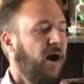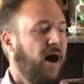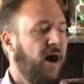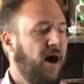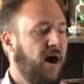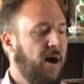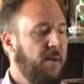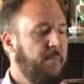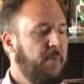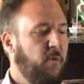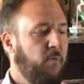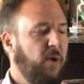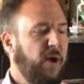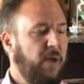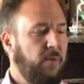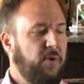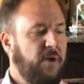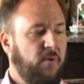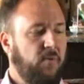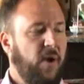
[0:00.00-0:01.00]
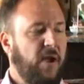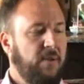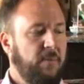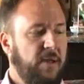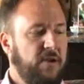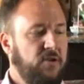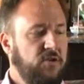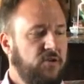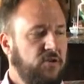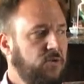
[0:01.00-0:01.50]
But what I would
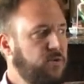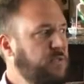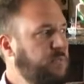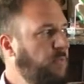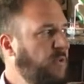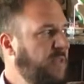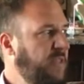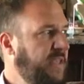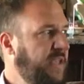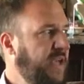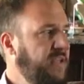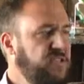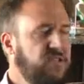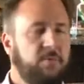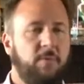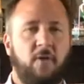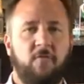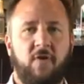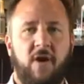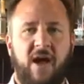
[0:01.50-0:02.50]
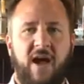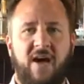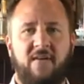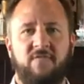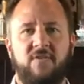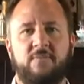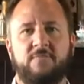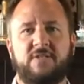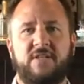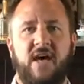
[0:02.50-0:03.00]
recommend you do is when the guests come over, have
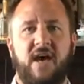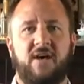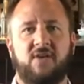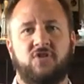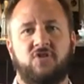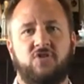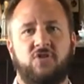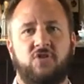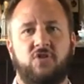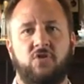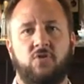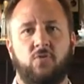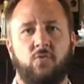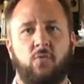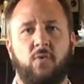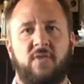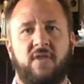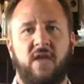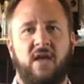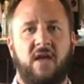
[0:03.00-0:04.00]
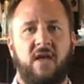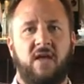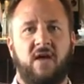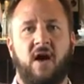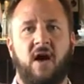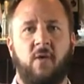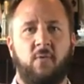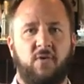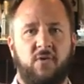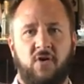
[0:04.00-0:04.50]
them text you when they
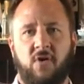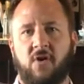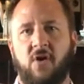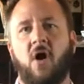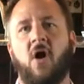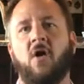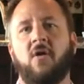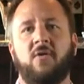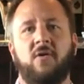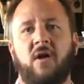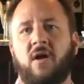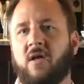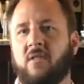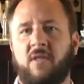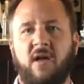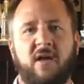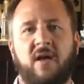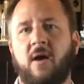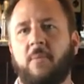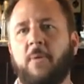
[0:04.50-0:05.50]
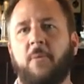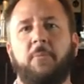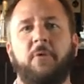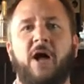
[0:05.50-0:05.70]
when they're on, like a couple